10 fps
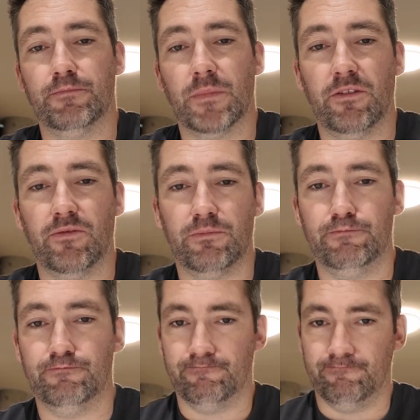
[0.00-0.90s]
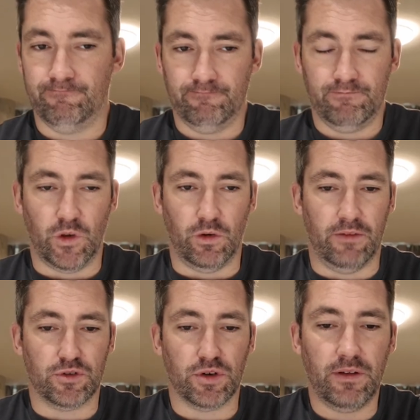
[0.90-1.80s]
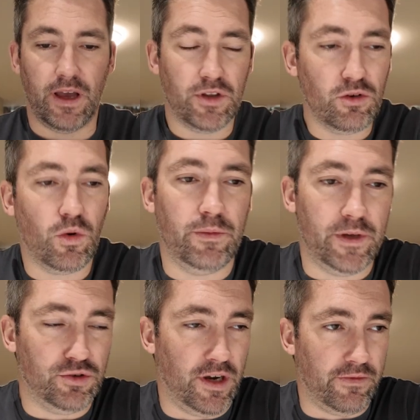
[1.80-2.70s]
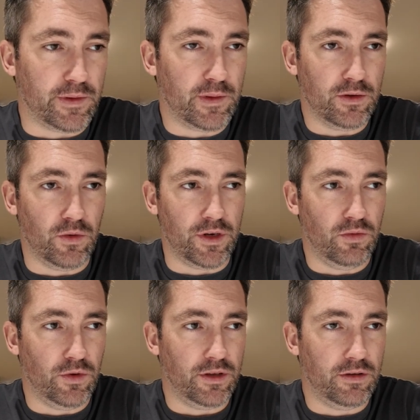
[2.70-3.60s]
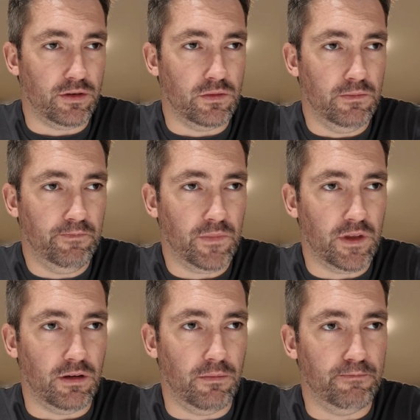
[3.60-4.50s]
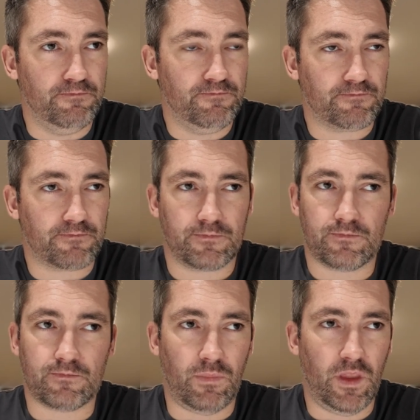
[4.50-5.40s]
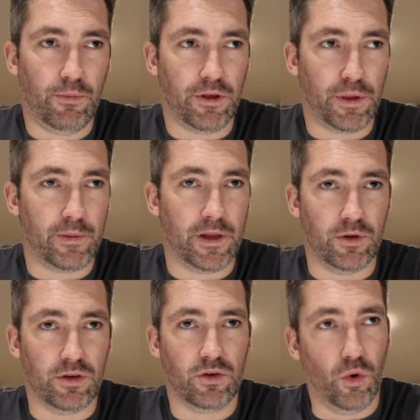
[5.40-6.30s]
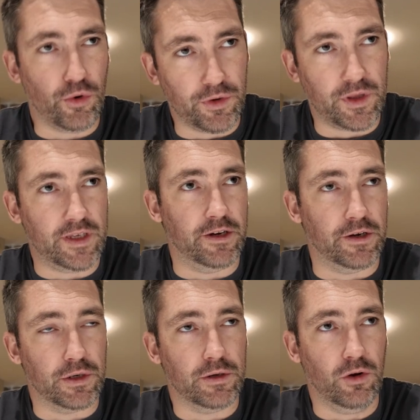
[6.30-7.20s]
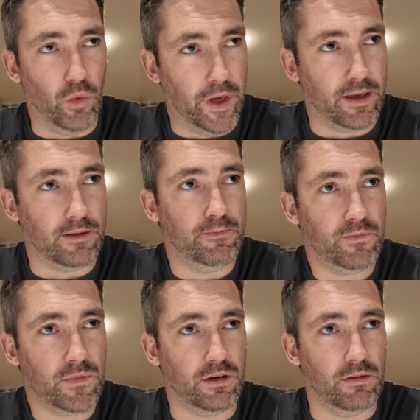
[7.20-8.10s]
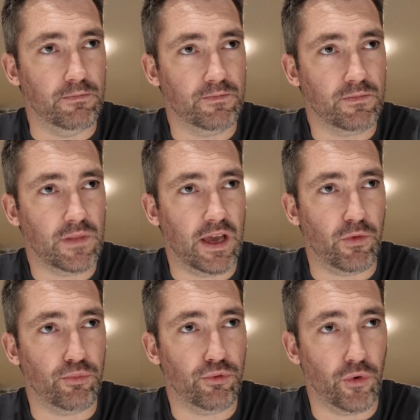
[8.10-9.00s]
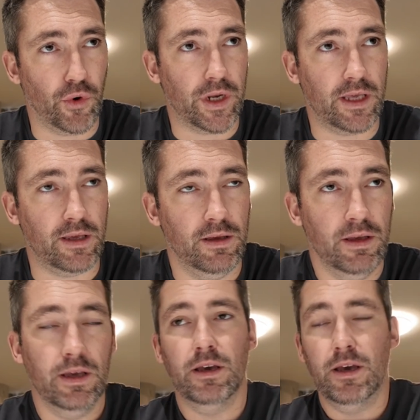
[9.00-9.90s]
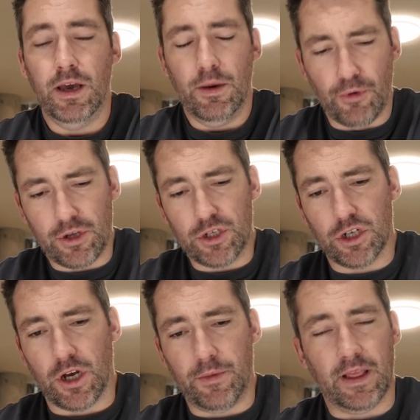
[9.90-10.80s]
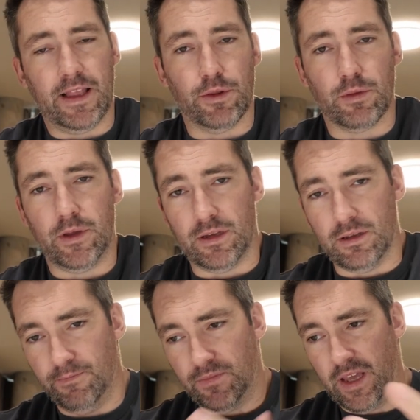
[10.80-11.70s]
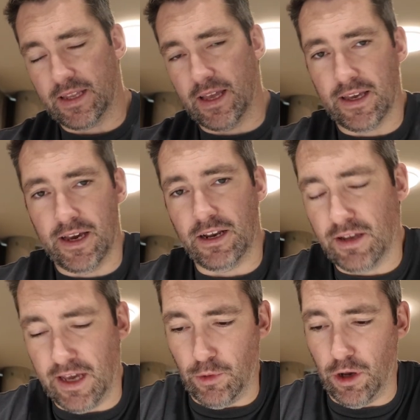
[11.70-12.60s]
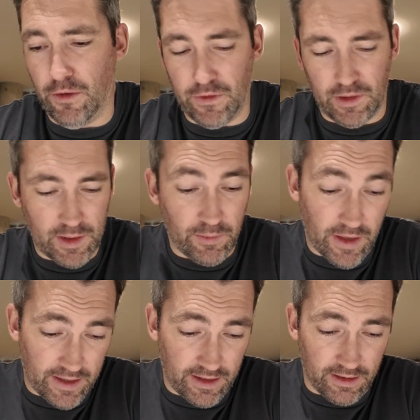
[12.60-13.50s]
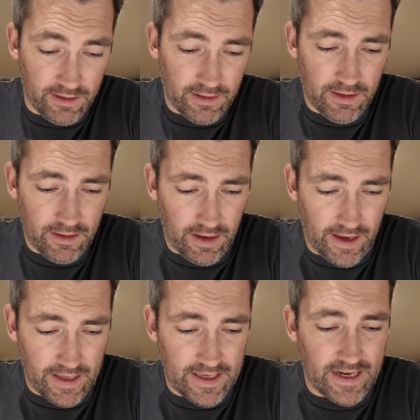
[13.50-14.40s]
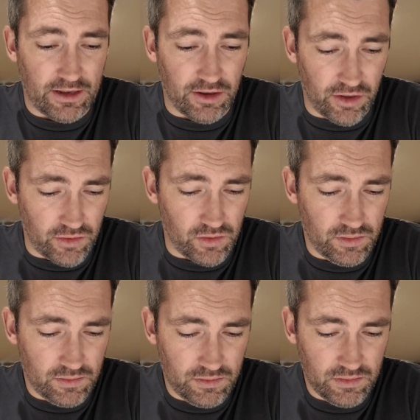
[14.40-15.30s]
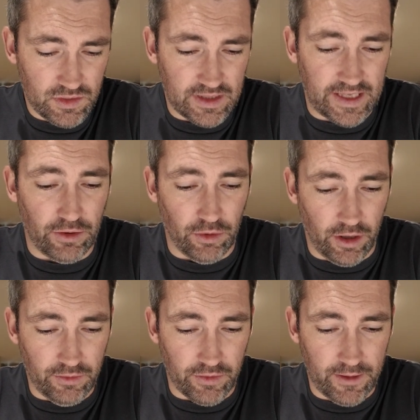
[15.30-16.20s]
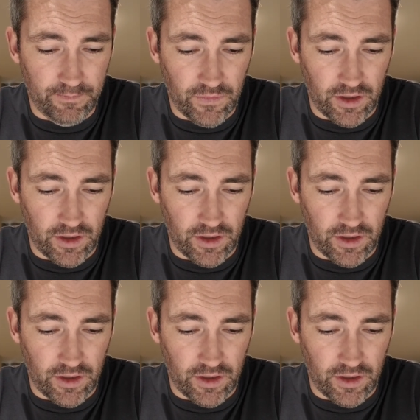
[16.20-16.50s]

I've I've done quite a bit of traveling since 2022. I probably spent about a quarter year away. I have a pretty good job that allows me to take that kind of time off, and it's something I can get into later on, right?